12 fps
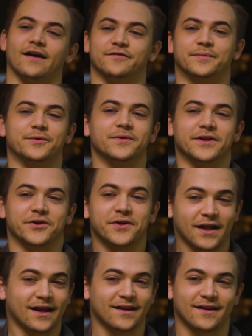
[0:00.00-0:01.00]
I've been really
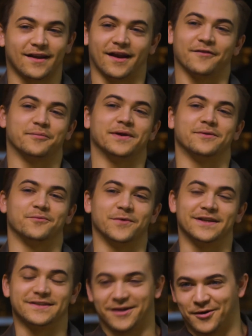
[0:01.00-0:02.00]
good at it and I've been
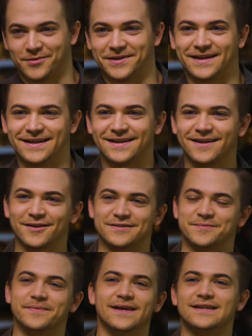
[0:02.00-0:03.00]
really terrible at
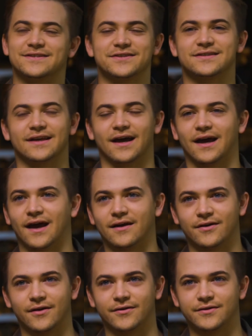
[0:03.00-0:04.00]
it. It's just, I
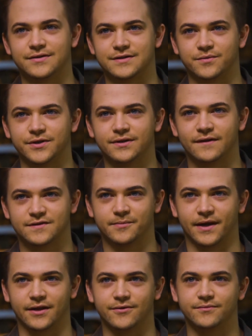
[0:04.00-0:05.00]
don't know, you just, when you love
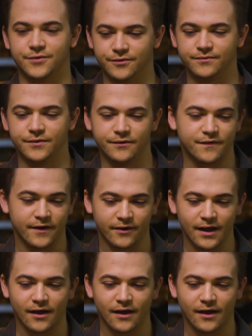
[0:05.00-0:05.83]
somebody, you figure it